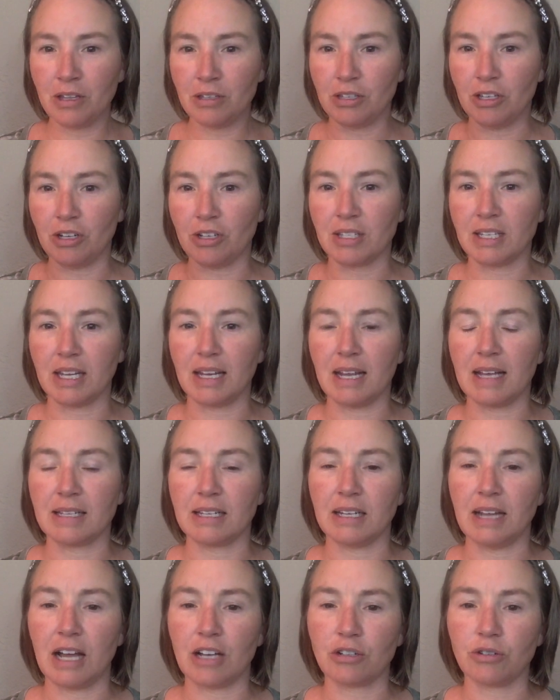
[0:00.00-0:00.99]
so your skin has
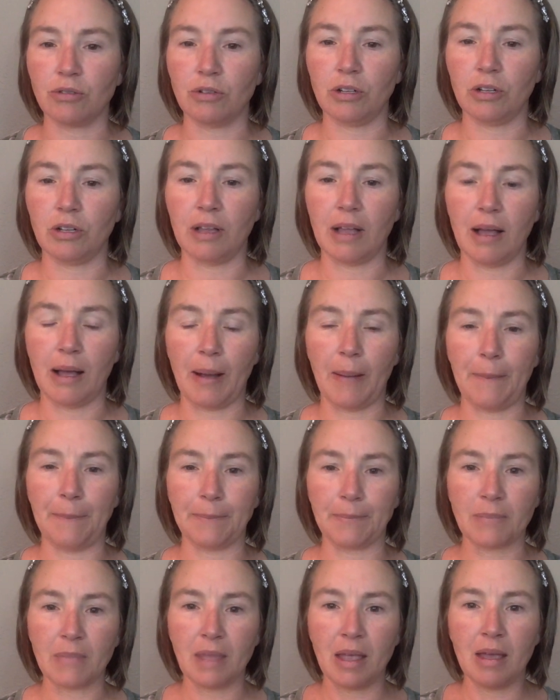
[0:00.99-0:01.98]
a natural
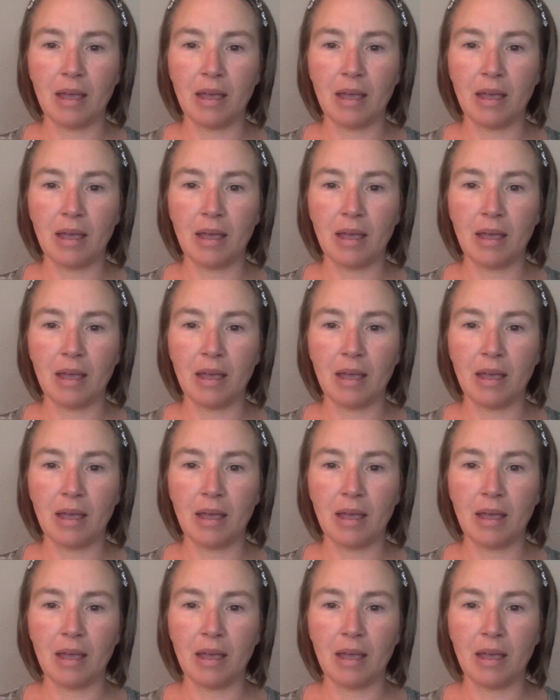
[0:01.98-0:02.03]
um,